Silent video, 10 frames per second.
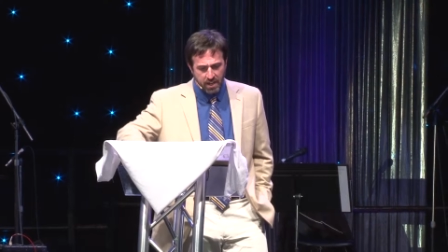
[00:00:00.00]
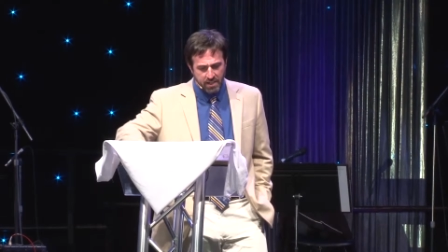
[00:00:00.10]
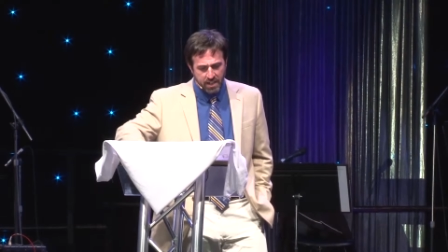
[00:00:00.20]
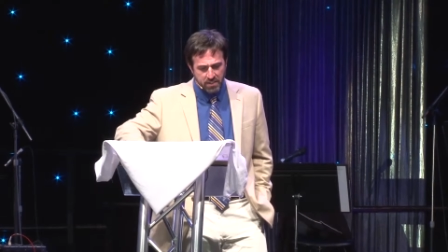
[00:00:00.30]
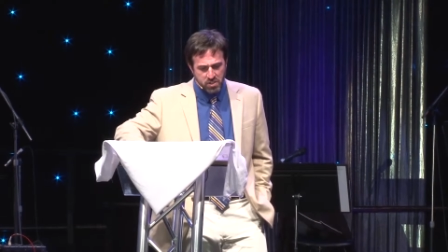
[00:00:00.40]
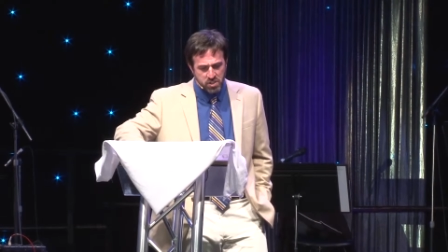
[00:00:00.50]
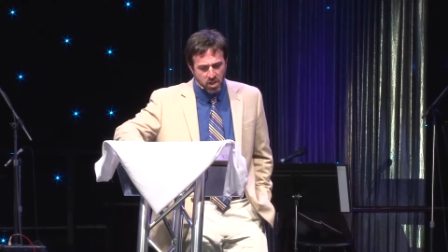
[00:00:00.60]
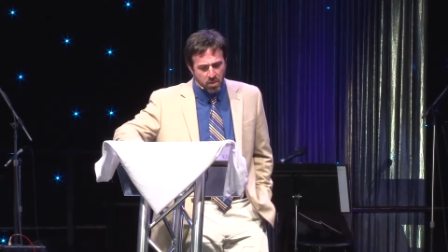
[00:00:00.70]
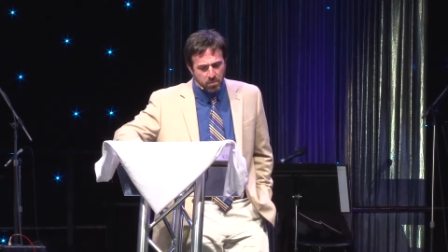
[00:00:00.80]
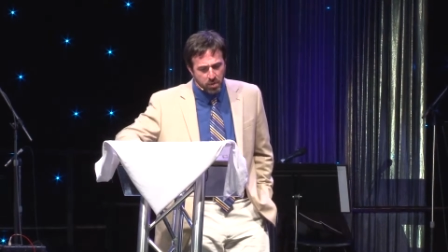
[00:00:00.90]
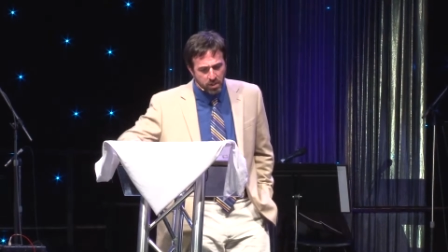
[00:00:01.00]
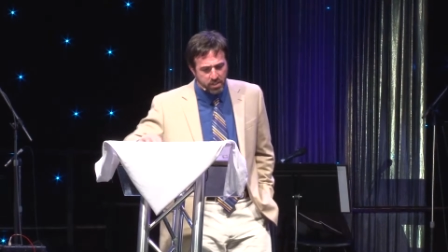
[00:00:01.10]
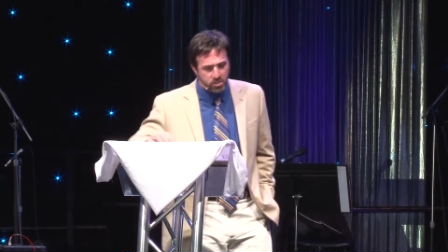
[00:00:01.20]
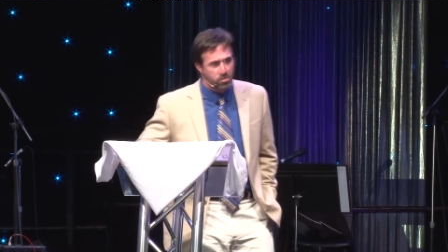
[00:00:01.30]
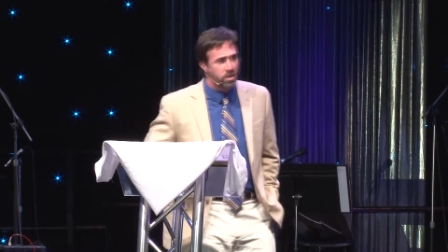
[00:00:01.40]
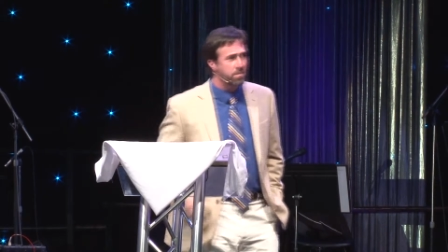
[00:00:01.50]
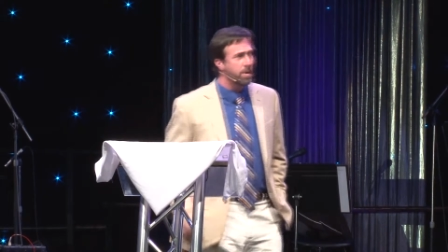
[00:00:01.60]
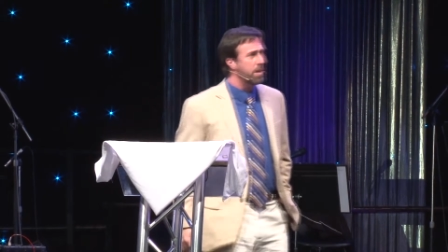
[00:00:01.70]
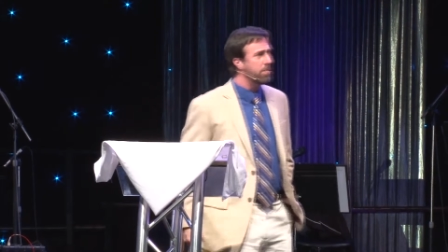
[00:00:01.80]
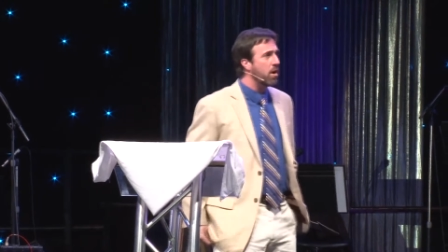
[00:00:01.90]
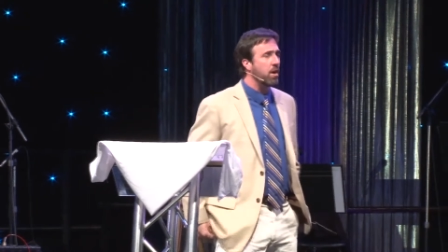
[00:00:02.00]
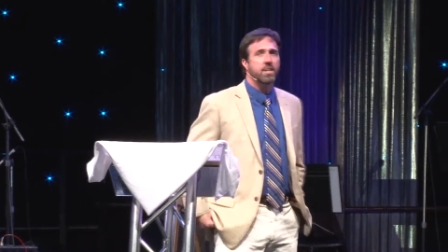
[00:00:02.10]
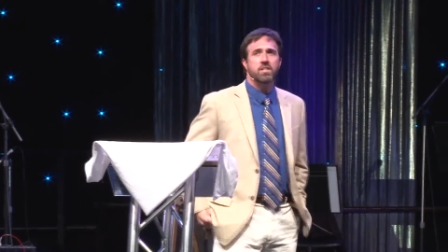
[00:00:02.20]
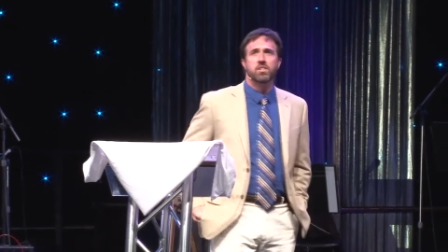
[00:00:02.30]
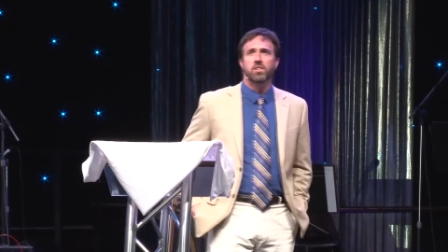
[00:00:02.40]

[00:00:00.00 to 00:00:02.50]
Now, this book is written by Marcus